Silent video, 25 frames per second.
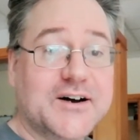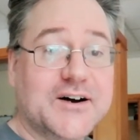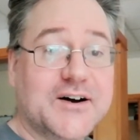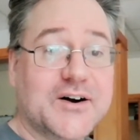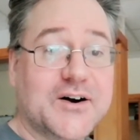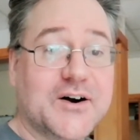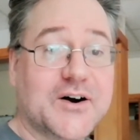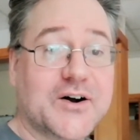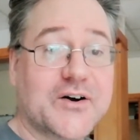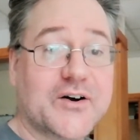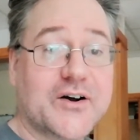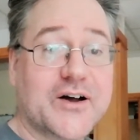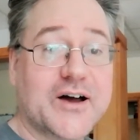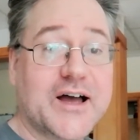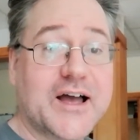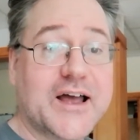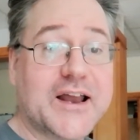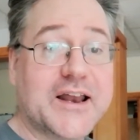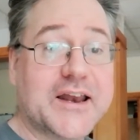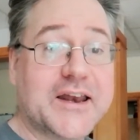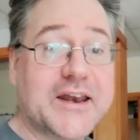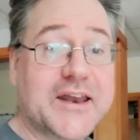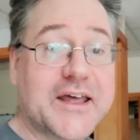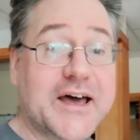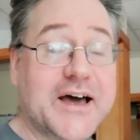All right,
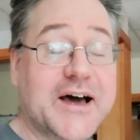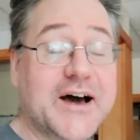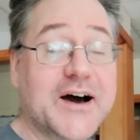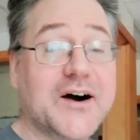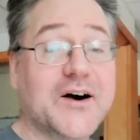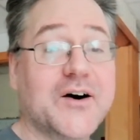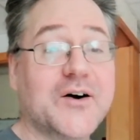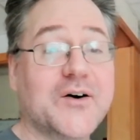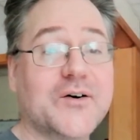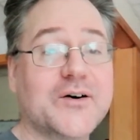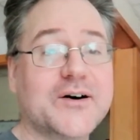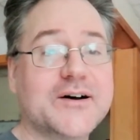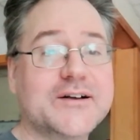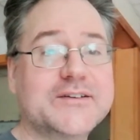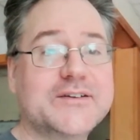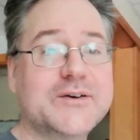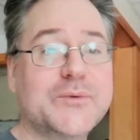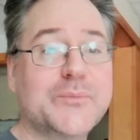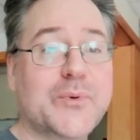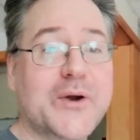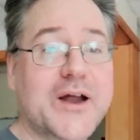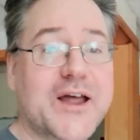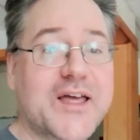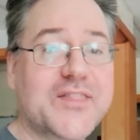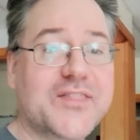and now to
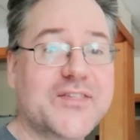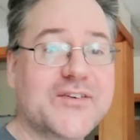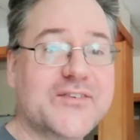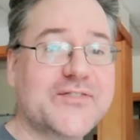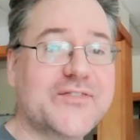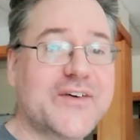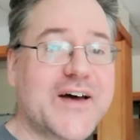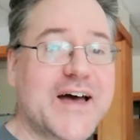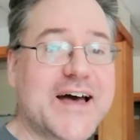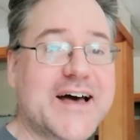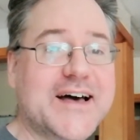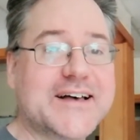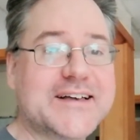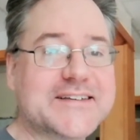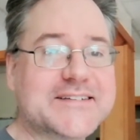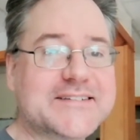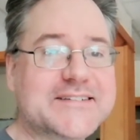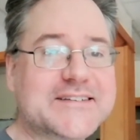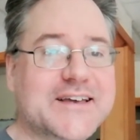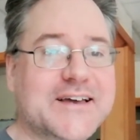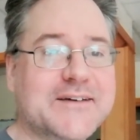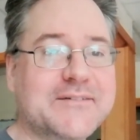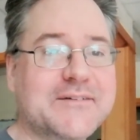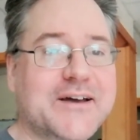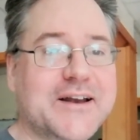break the
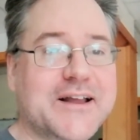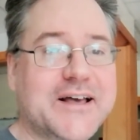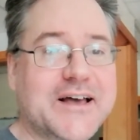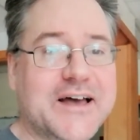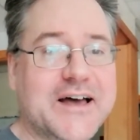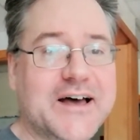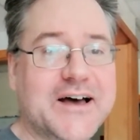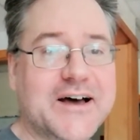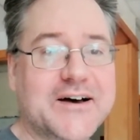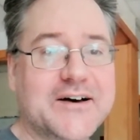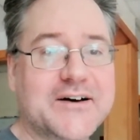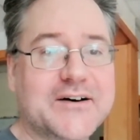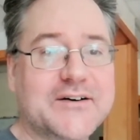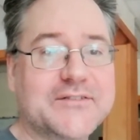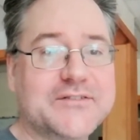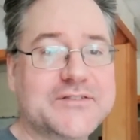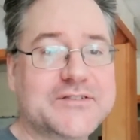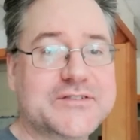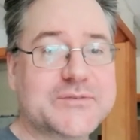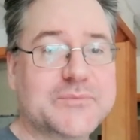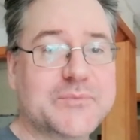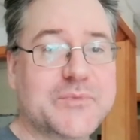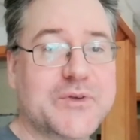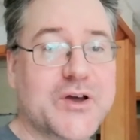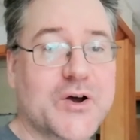fast, I'm going to have
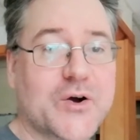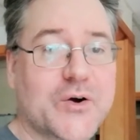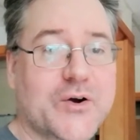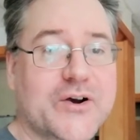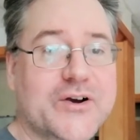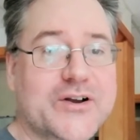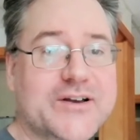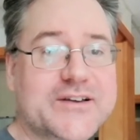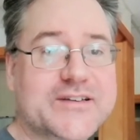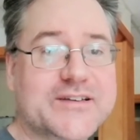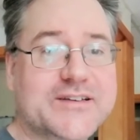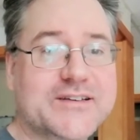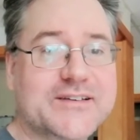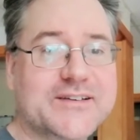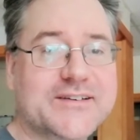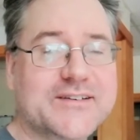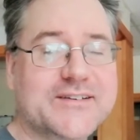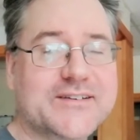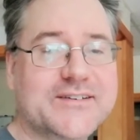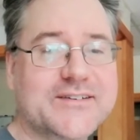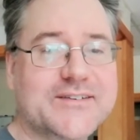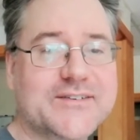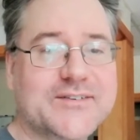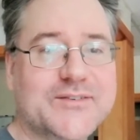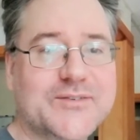some yogurt
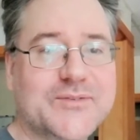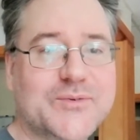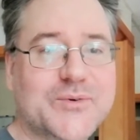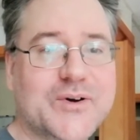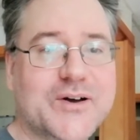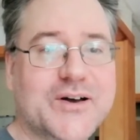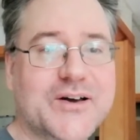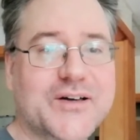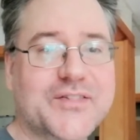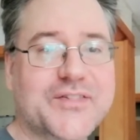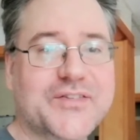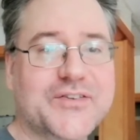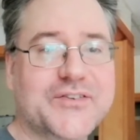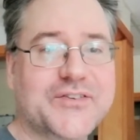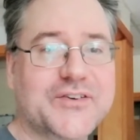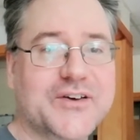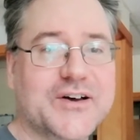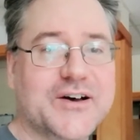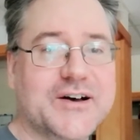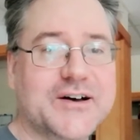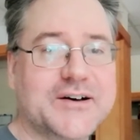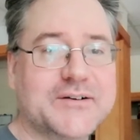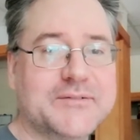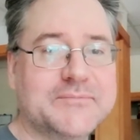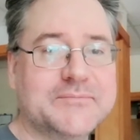with
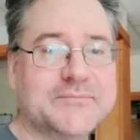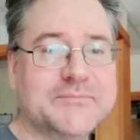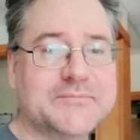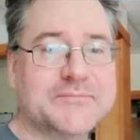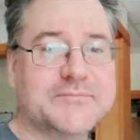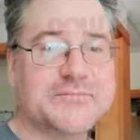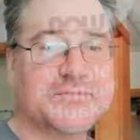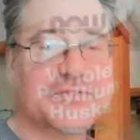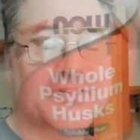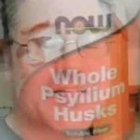some